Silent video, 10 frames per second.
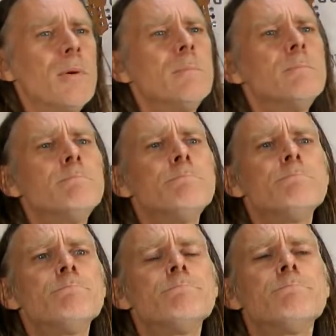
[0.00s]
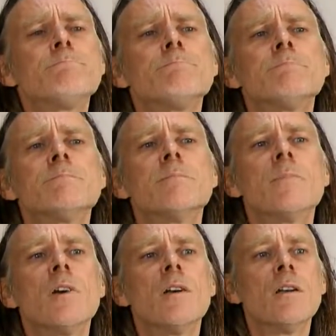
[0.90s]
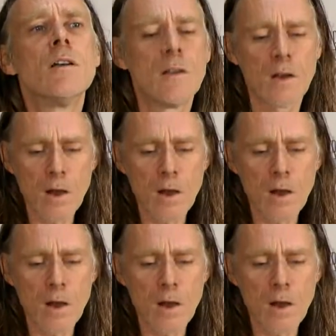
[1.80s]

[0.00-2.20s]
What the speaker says: Well, we've still got things going on, so you can't...